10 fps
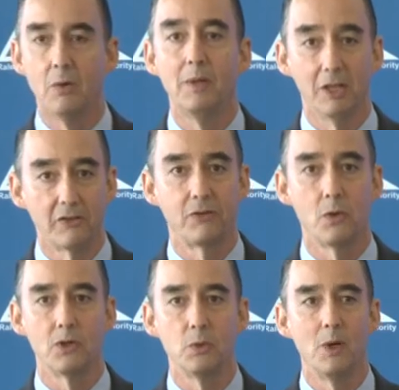we look
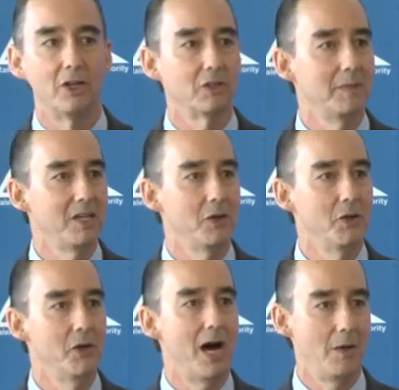forward to welcoming
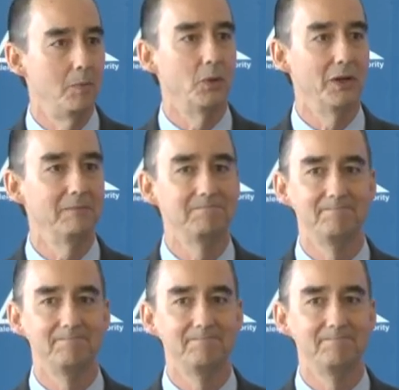you on board.